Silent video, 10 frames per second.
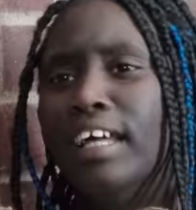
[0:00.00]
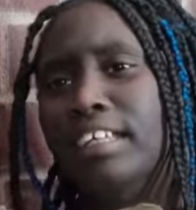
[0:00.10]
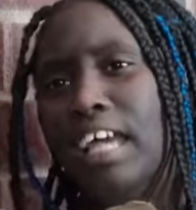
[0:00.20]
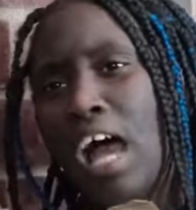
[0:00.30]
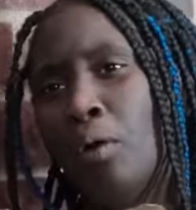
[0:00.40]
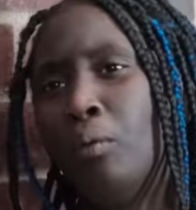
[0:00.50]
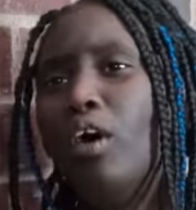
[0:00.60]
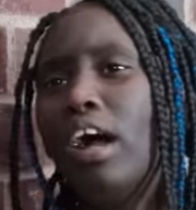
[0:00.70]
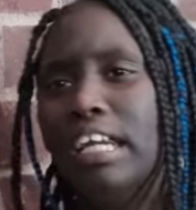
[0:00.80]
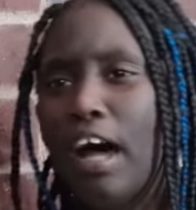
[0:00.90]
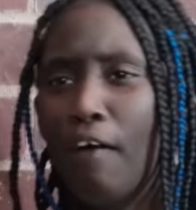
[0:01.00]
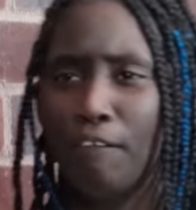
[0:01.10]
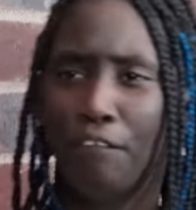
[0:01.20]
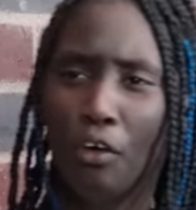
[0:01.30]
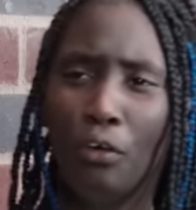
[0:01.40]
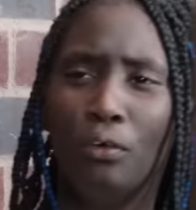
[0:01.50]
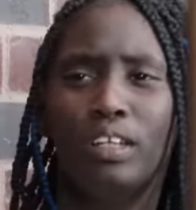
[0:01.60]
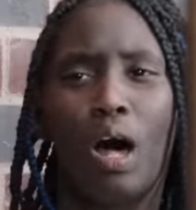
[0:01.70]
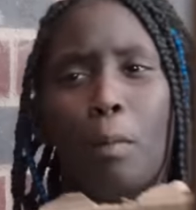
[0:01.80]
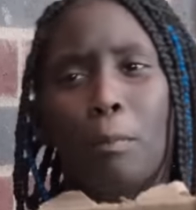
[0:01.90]
Yeah, we don't got no food,
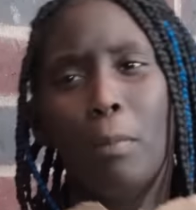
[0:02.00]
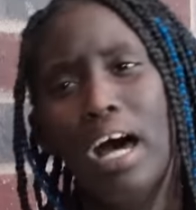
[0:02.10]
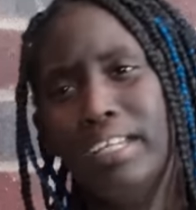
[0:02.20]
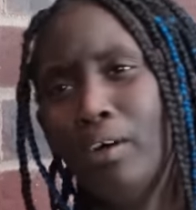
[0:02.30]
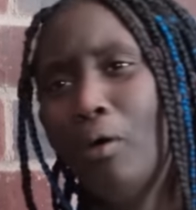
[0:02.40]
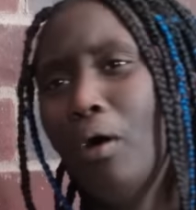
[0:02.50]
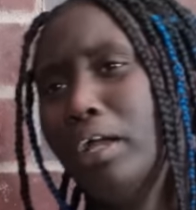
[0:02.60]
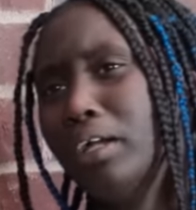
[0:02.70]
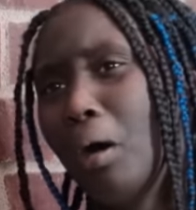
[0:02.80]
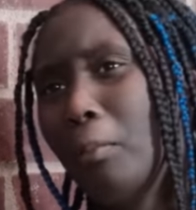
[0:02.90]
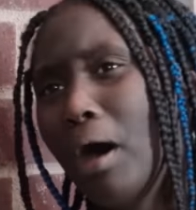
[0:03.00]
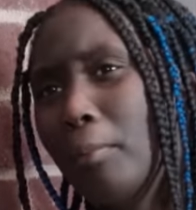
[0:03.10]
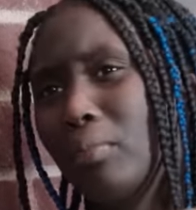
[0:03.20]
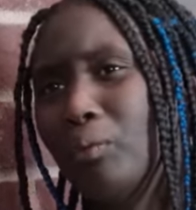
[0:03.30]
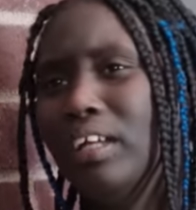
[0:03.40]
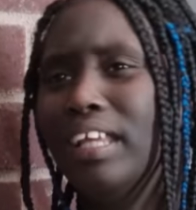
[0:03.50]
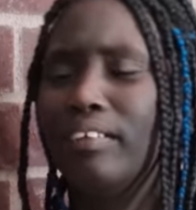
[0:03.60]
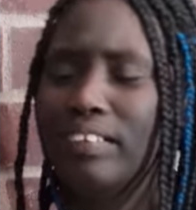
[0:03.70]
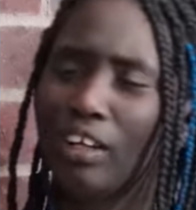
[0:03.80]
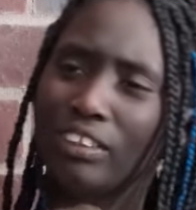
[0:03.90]
no money, or no mama. We
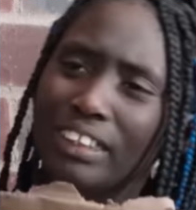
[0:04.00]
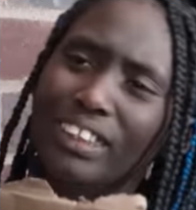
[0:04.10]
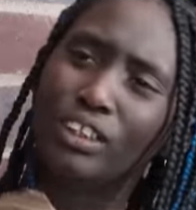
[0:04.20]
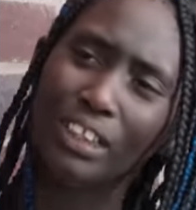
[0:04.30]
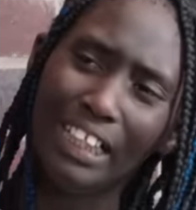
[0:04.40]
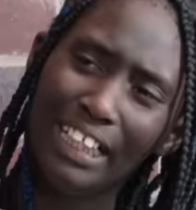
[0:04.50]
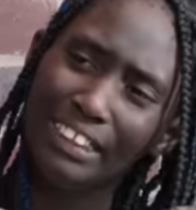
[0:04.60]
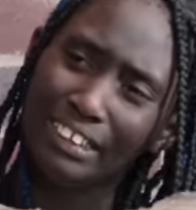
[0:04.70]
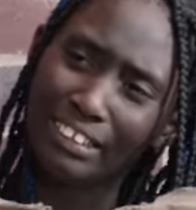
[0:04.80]
living on these streets.